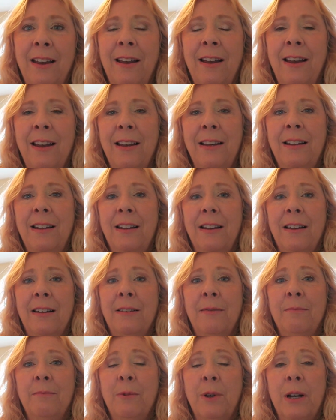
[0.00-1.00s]

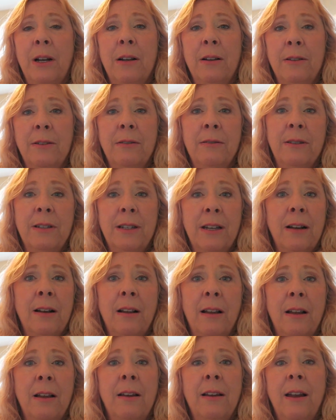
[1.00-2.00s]
and what it'll do is
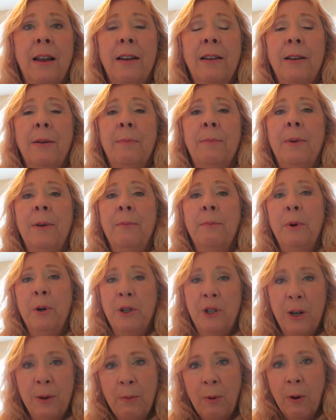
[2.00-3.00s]
it'll end up
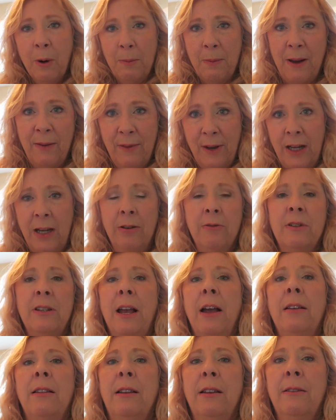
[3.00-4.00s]
pushing more of my videos
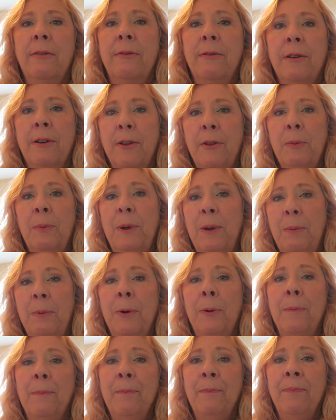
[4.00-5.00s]
out there for other
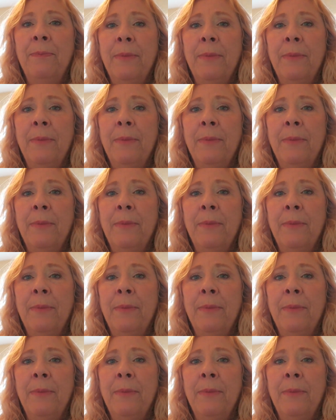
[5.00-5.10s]
people.